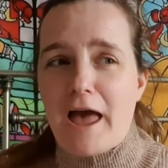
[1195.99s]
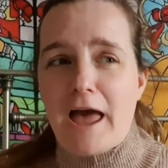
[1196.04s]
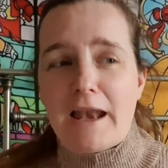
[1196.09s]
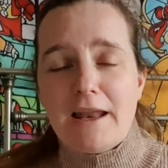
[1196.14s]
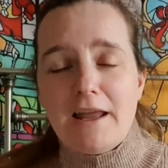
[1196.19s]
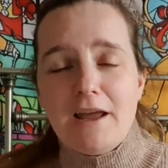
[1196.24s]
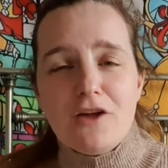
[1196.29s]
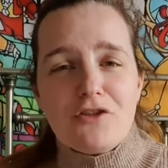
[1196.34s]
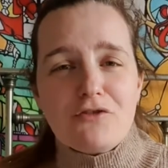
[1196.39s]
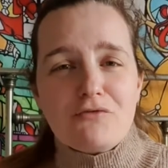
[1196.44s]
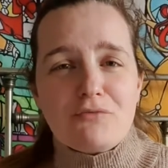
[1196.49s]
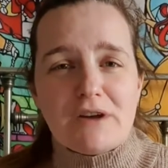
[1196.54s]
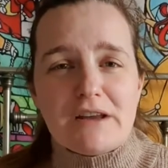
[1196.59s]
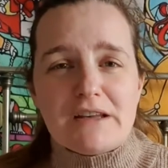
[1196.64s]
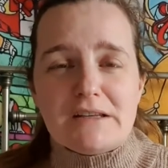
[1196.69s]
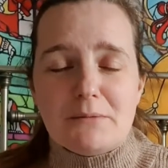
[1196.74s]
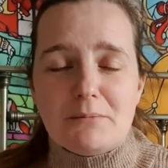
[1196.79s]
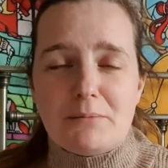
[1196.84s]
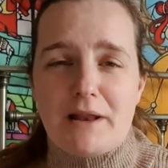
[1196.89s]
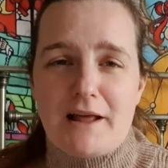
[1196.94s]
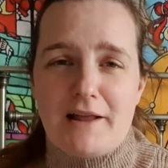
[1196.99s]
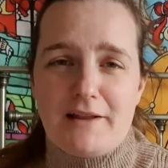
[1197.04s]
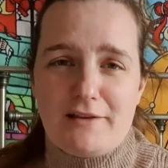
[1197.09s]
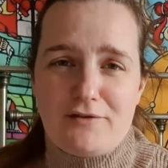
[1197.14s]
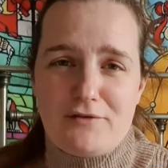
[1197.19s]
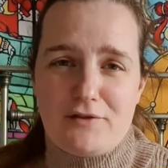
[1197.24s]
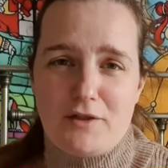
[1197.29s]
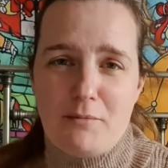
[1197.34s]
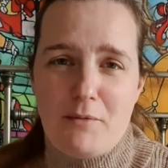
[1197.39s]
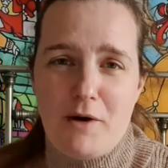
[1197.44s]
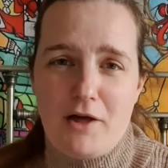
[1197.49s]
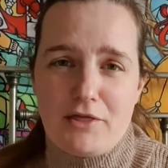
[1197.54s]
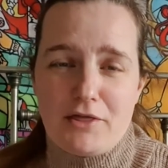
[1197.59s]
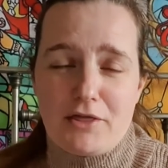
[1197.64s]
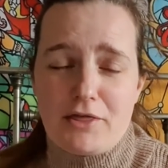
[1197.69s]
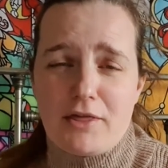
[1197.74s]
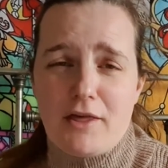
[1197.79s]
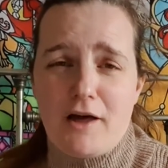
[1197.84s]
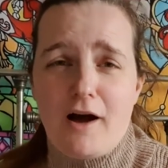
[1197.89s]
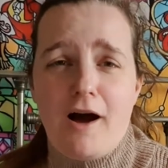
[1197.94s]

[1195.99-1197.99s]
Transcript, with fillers: any other reading plans for the month.